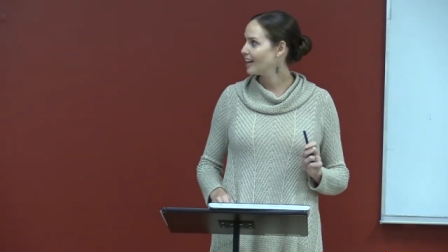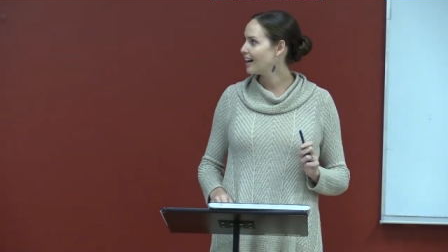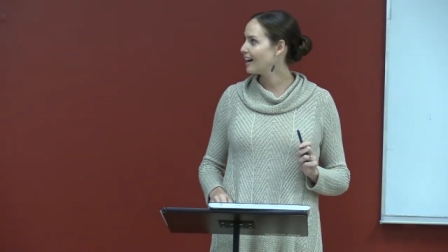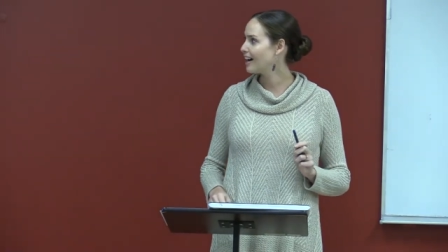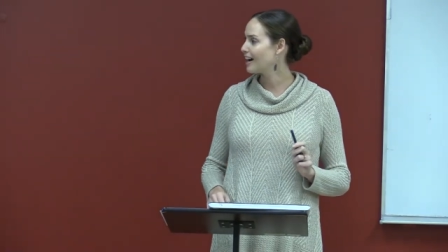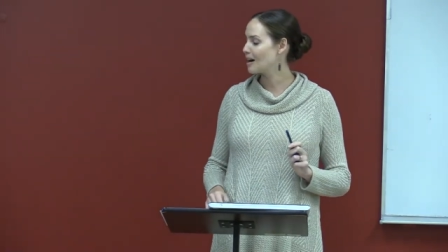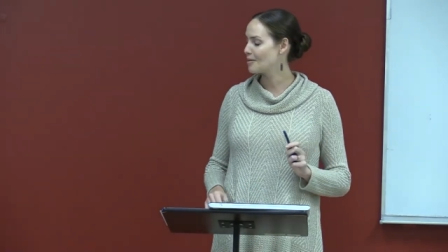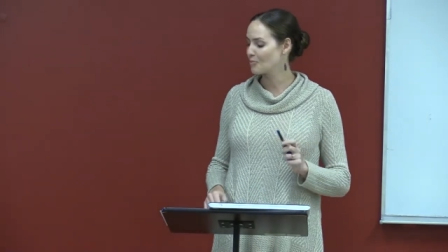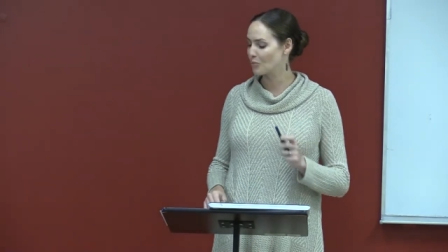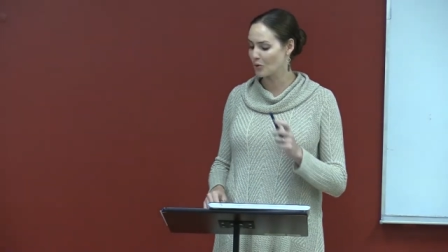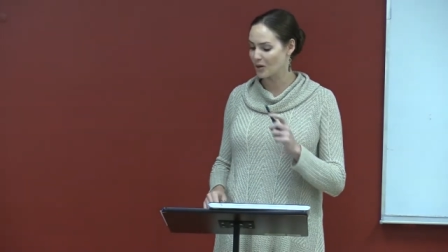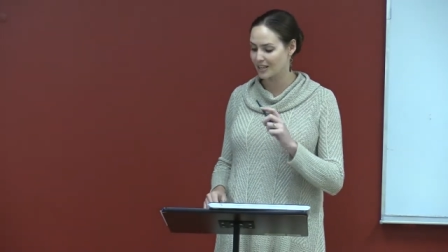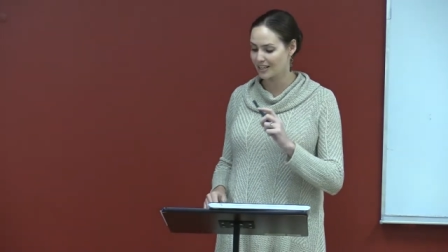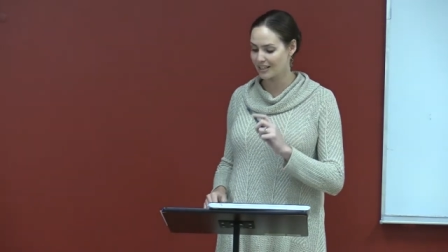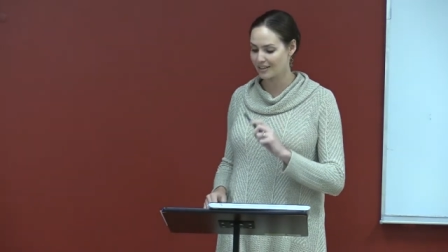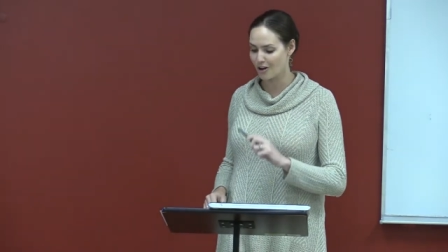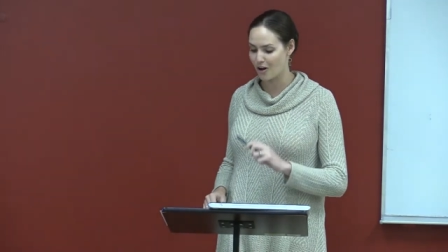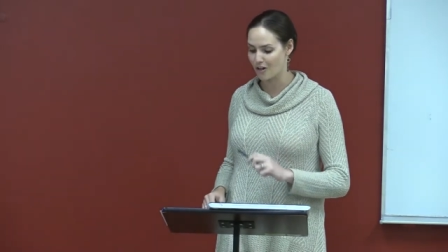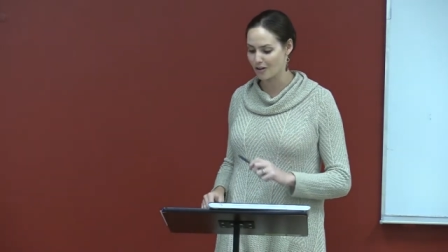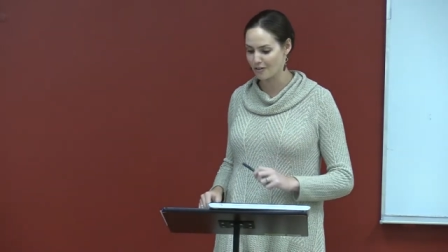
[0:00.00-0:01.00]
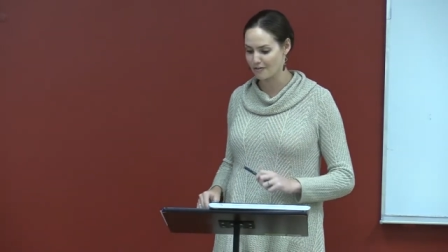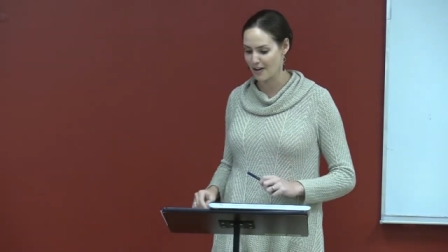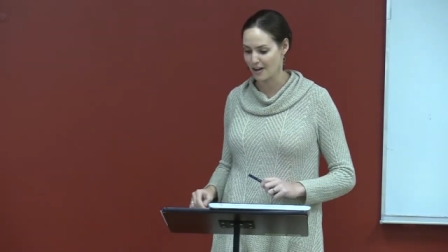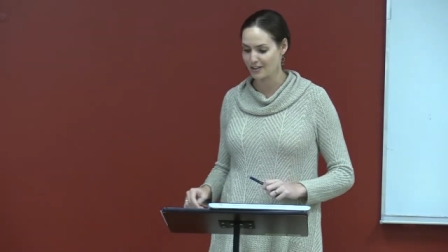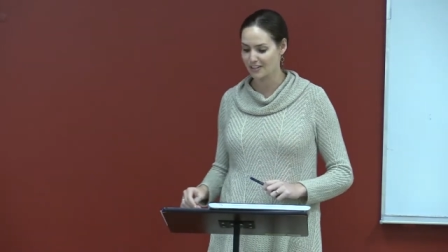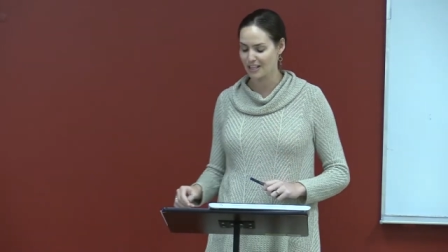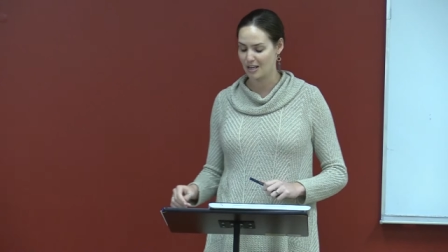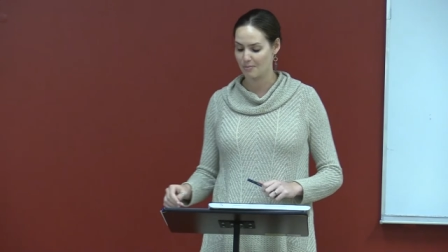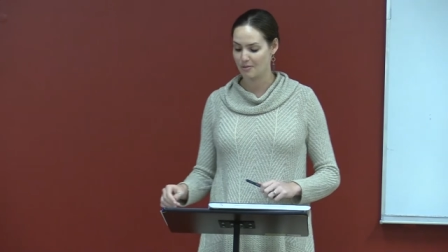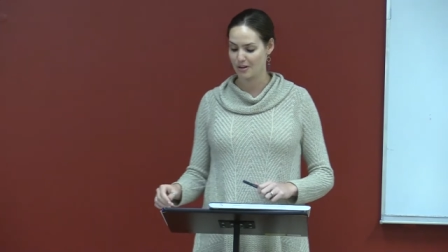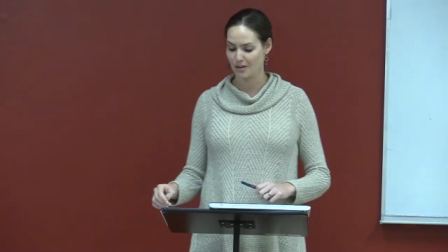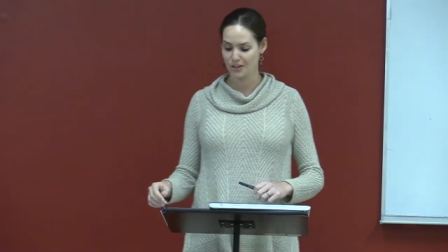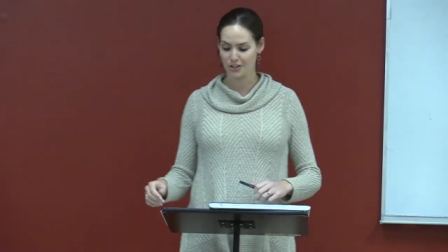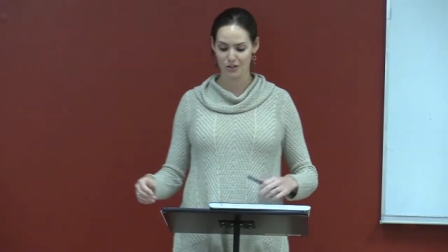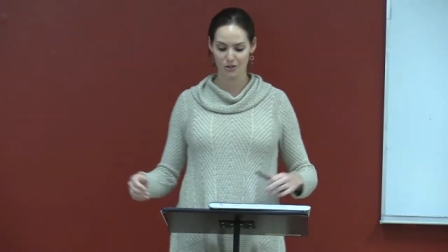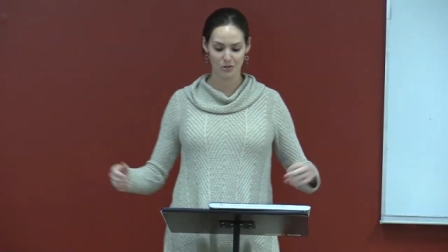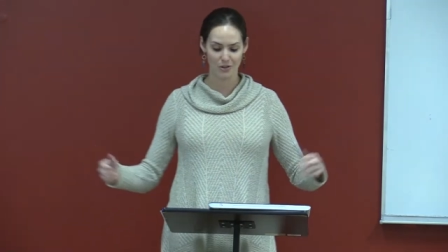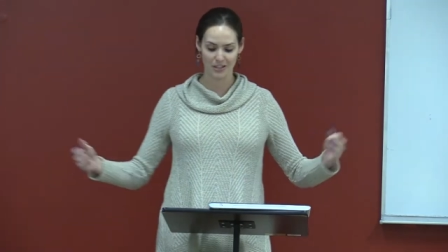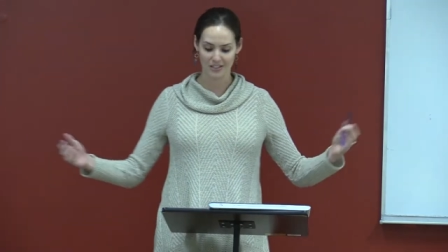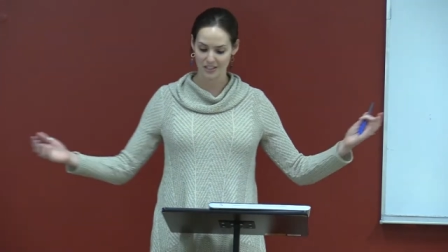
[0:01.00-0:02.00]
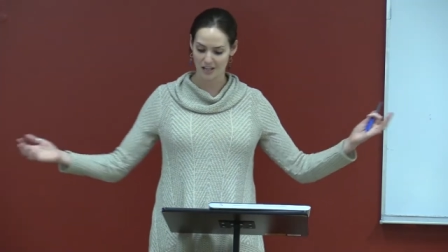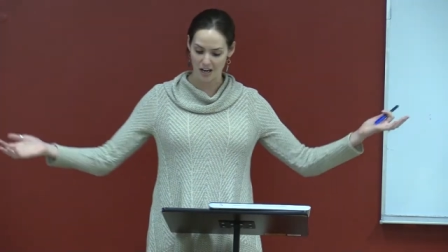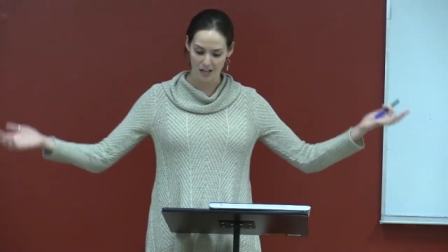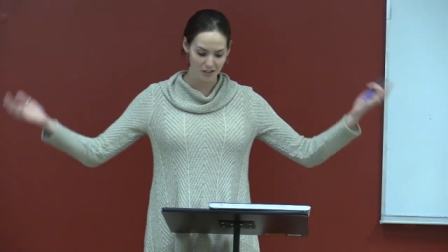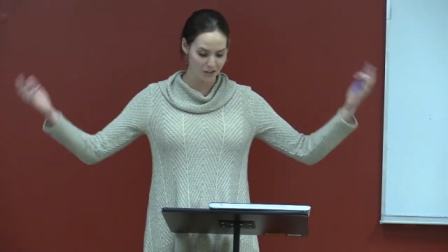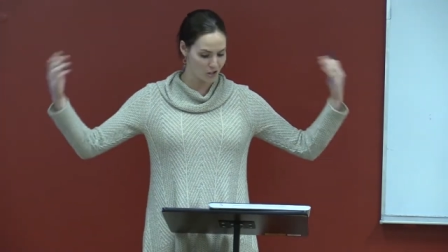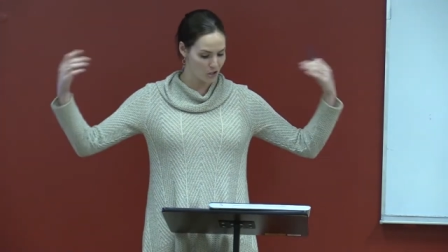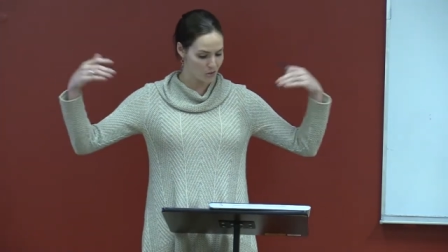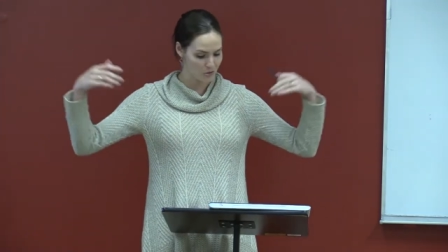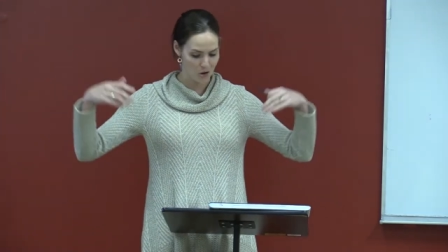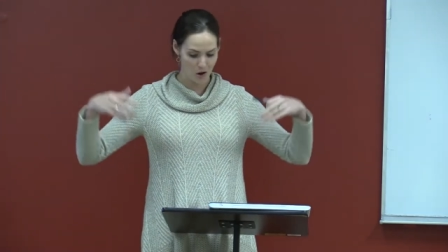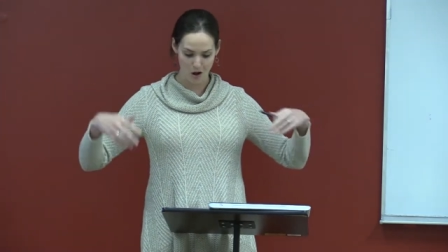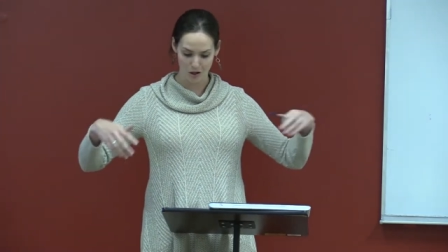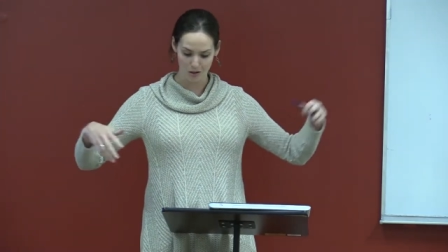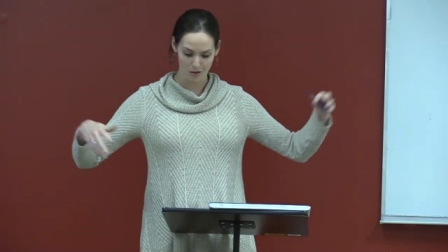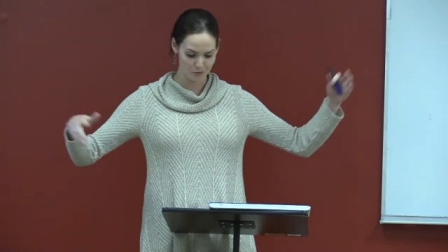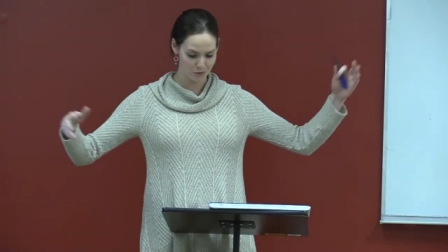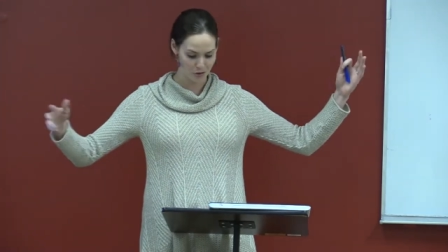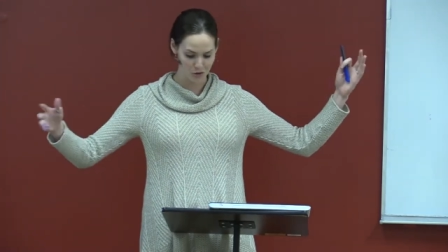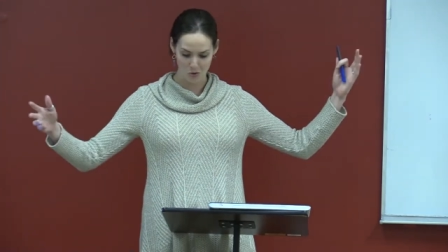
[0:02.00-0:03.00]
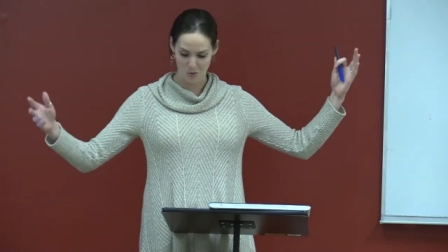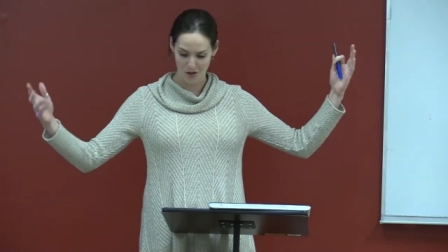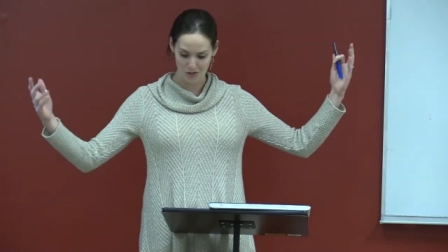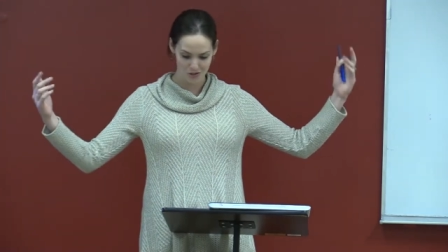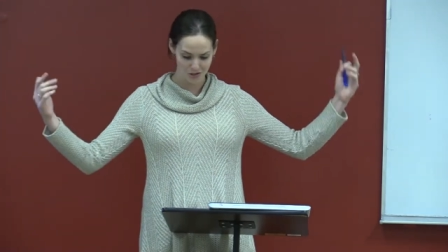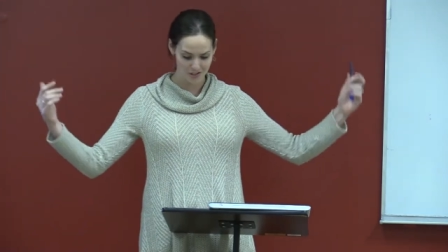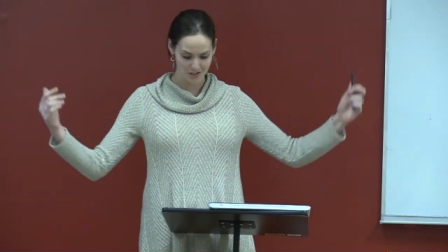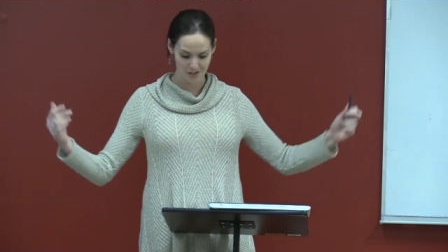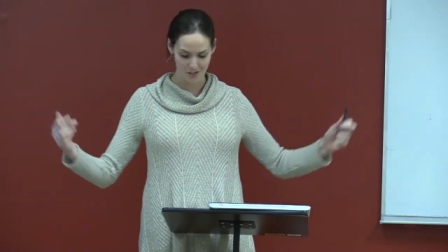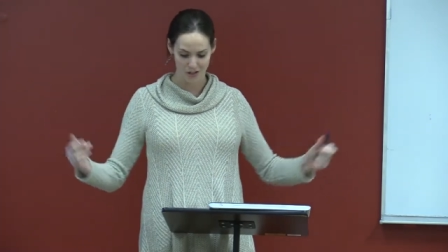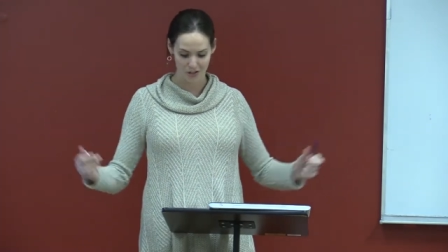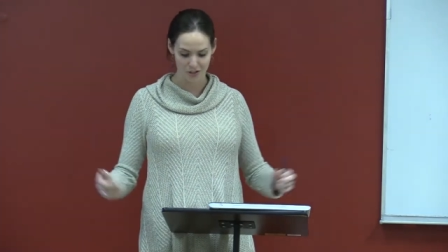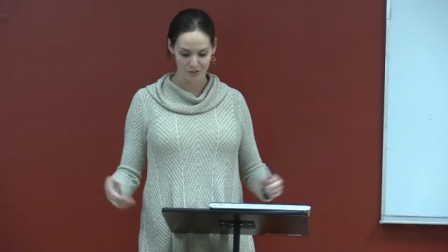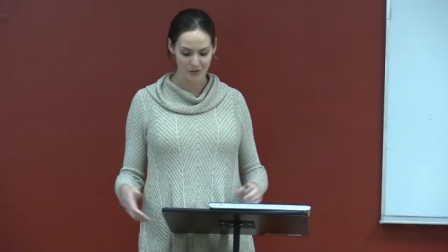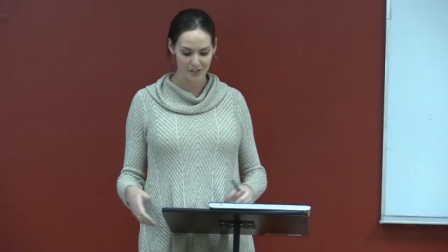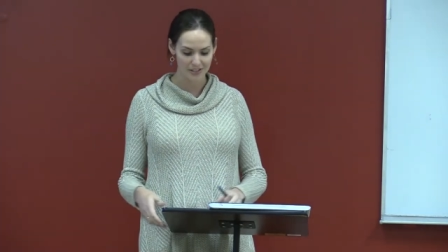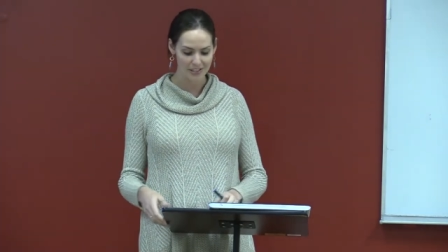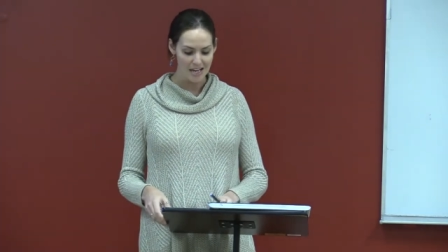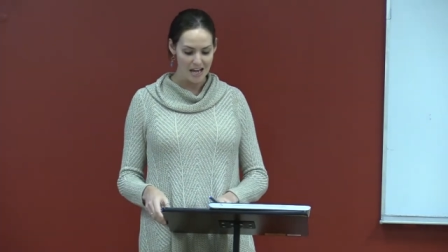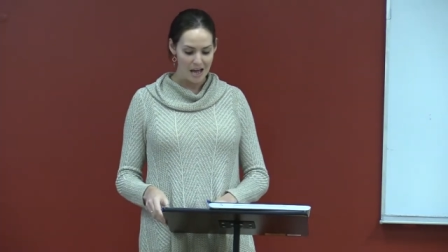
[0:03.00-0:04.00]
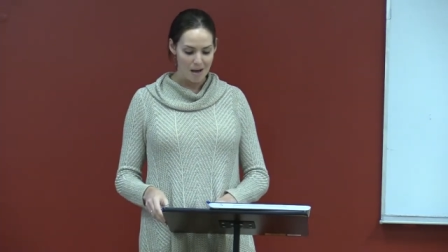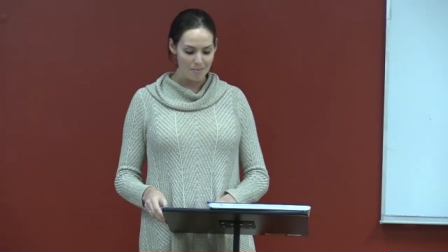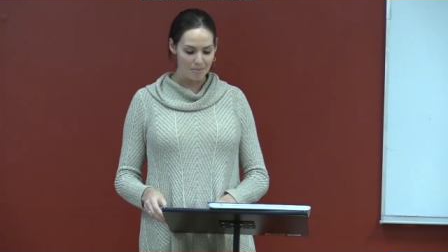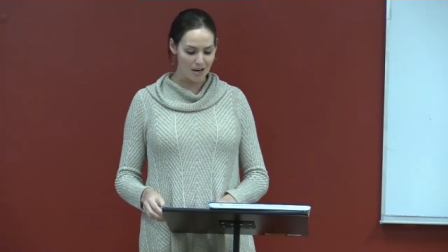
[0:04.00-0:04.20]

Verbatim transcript: Um, we're going to call our faculty up here and you get to unload all of your questions onto us.